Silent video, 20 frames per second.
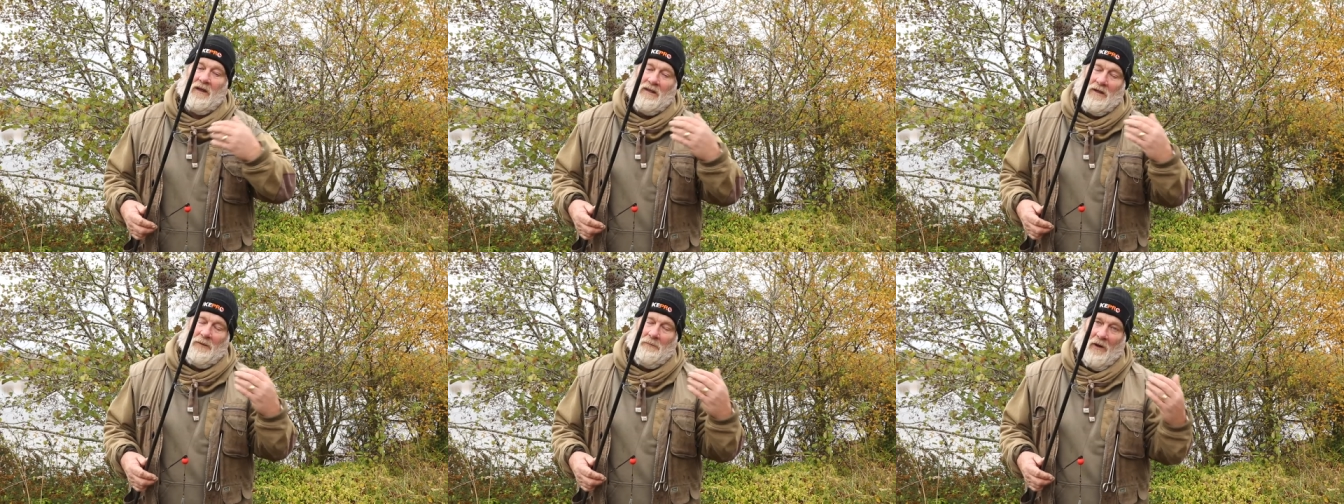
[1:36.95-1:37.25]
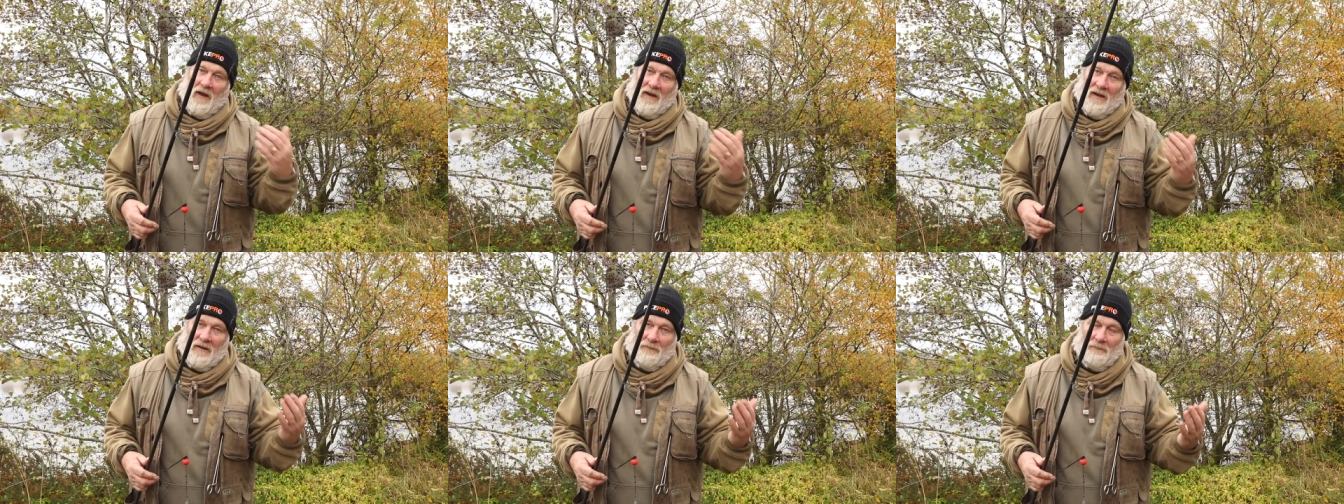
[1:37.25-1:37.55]
you
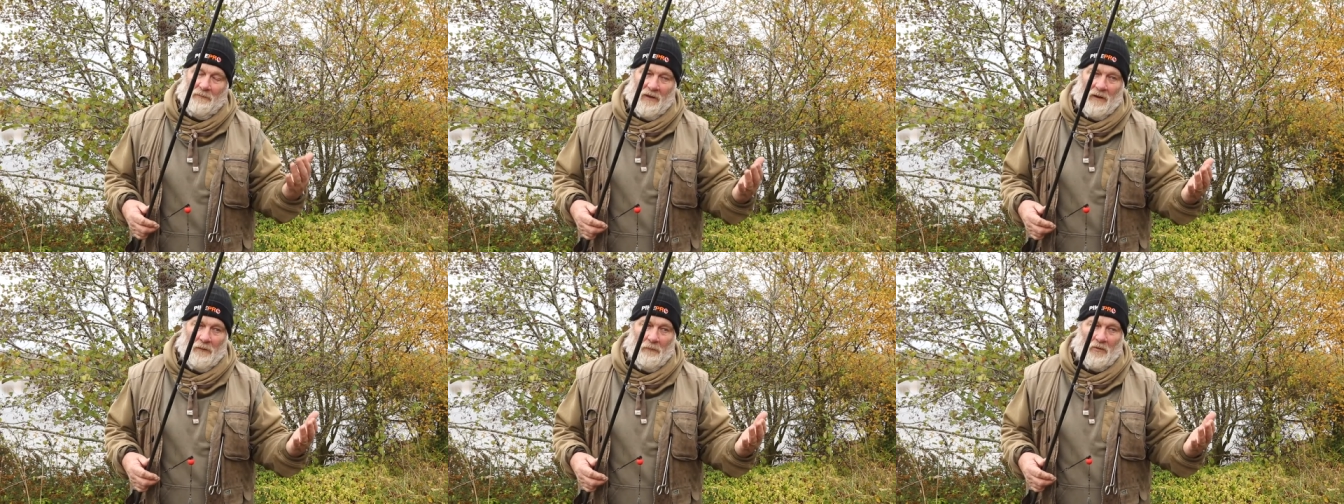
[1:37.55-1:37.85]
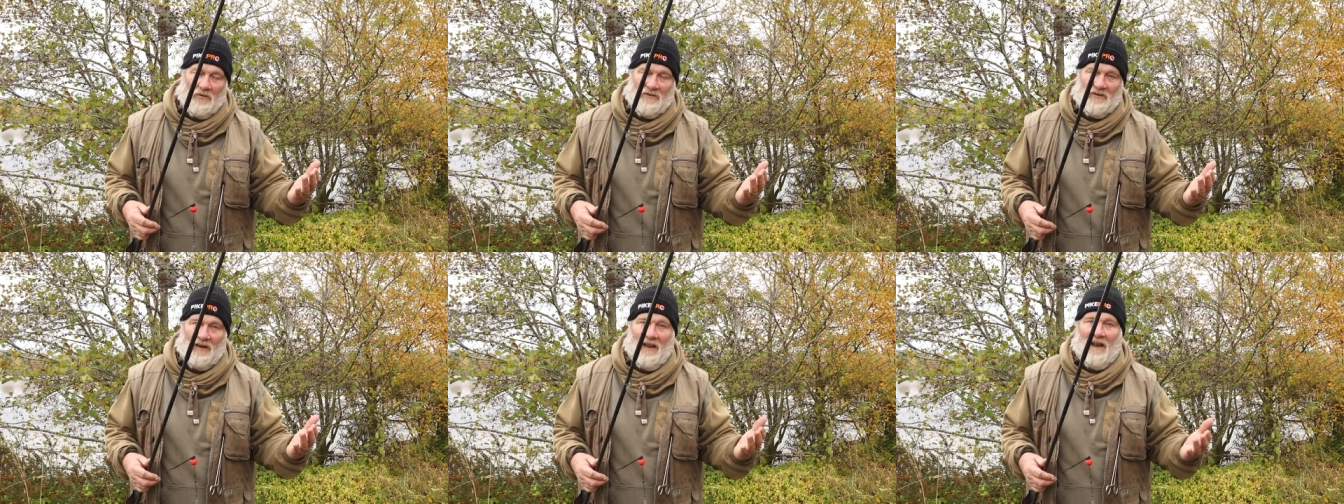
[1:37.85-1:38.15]
might even be
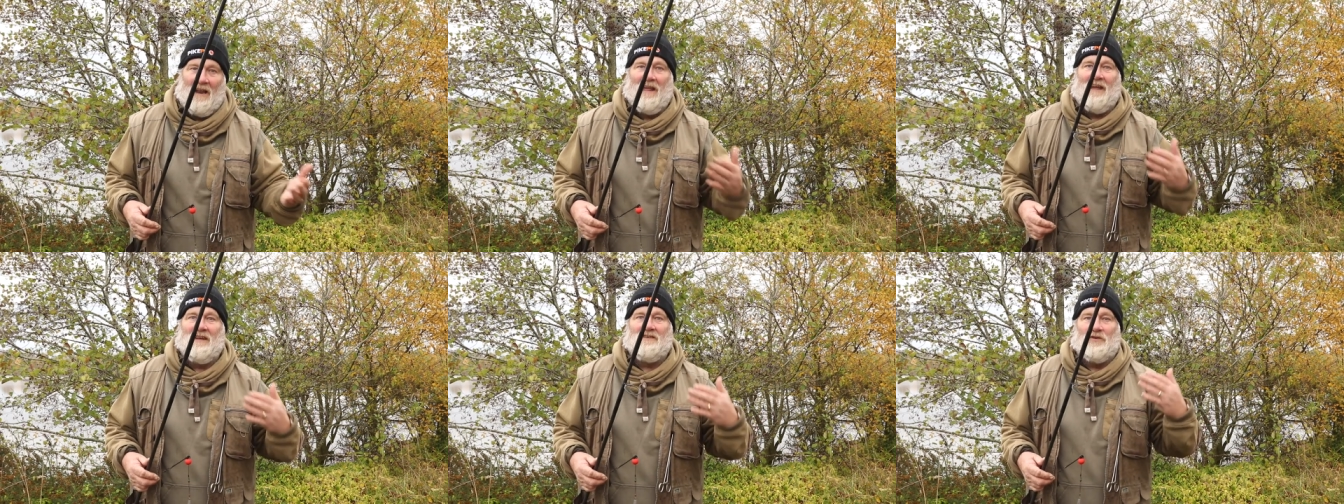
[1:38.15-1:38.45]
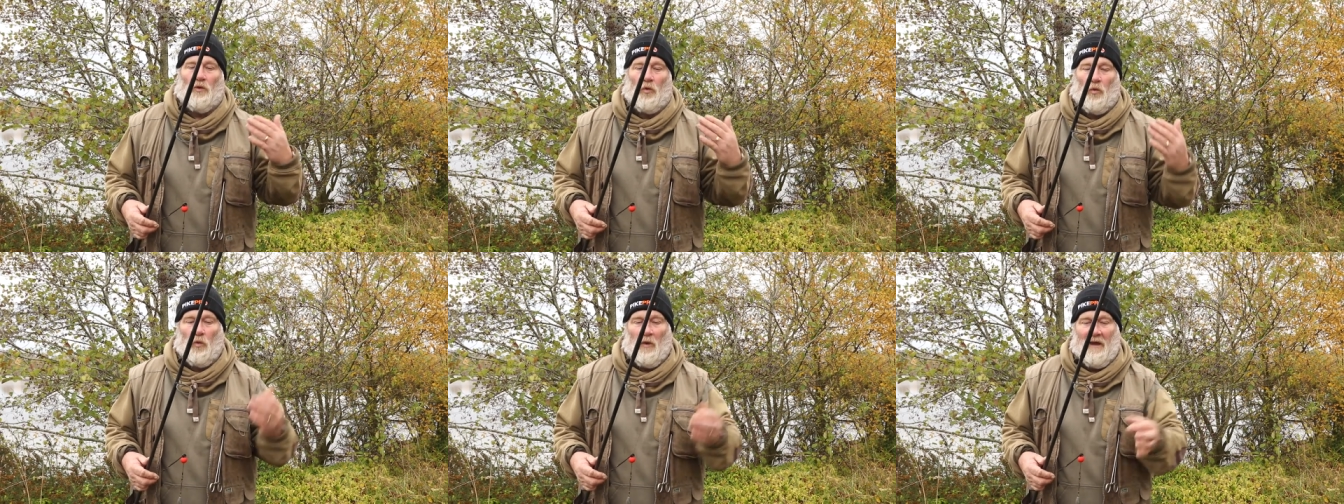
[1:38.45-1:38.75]
amongst
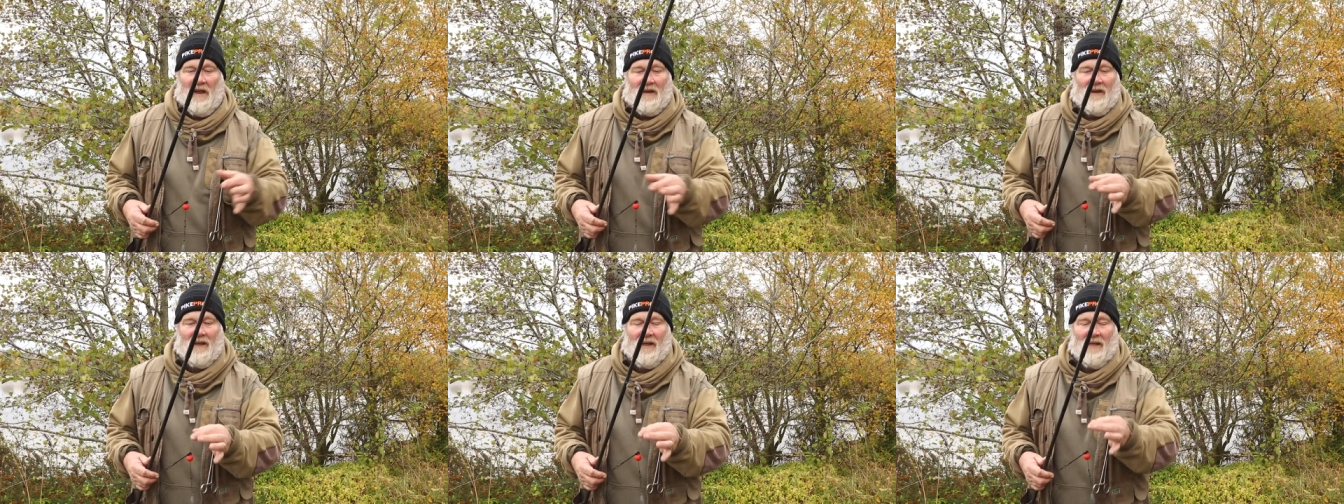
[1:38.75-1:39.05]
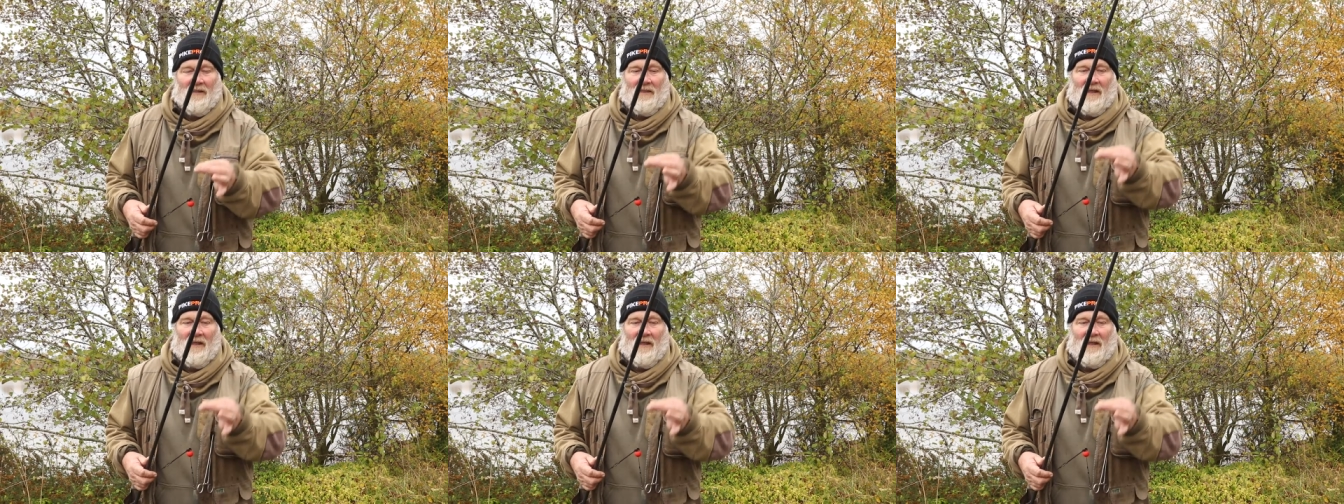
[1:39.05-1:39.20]
lilies or weed.